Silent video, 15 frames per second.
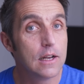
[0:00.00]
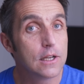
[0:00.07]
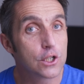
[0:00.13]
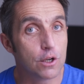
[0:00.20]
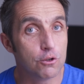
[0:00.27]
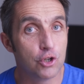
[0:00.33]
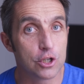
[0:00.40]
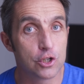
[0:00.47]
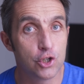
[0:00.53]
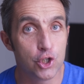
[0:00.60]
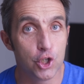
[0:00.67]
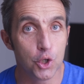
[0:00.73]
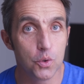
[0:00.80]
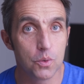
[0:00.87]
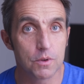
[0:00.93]
so just
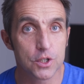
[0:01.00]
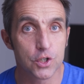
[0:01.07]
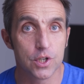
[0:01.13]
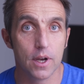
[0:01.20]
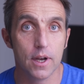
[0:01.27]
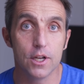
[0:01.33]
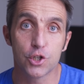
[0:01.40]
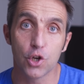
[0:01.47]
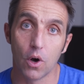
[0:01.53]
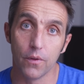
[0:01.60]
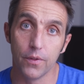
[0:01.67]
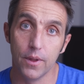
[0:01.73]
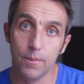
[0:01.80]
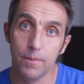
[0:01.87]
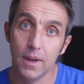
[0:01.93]
do the research
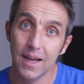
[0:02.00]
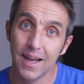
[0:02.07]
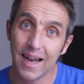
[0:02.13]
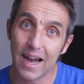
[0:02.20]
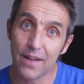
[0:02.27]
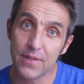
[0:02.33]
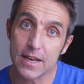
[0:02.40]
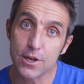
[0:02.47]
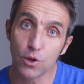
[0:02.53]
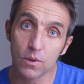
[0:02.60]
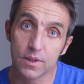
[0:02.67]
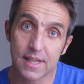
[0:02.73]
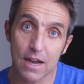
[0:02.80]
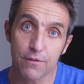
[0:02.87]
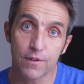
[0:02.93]
on them and then you'll
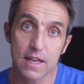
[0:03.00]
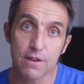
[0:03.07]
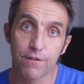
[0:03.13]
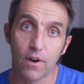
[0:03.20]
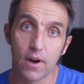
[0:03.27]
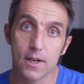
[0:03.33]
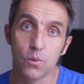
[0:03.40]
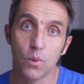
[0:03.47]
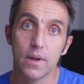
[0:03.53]
definitely find